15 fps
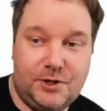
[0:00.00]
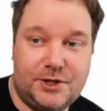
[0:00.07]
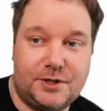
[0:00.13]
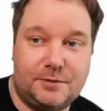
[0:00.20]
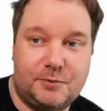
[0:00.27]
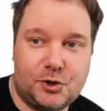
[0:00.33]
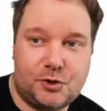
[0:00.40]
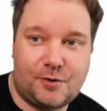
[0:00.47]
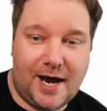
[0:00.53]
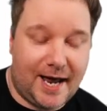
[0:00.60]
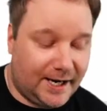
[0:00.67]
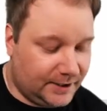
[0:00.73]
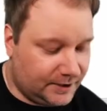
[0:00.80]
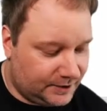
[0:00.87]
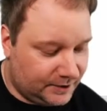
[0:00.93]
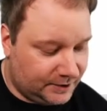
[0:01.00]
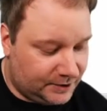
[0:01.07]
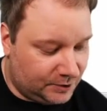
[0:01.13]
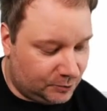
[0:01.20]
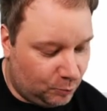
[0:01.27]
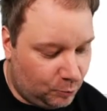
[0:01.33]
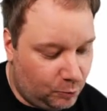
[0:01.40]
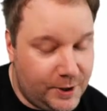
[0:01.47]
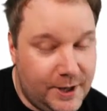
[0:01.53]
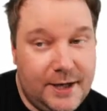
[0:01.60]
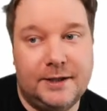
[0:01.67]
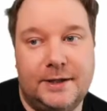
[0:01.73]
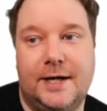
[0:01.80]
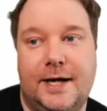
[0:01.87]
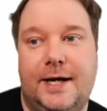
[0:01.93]
subtract the
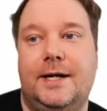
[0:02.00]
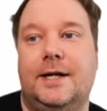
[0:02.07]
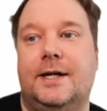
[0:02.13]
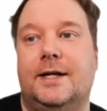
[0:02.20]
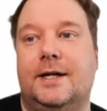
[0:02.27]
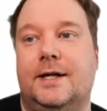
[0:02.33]
weekday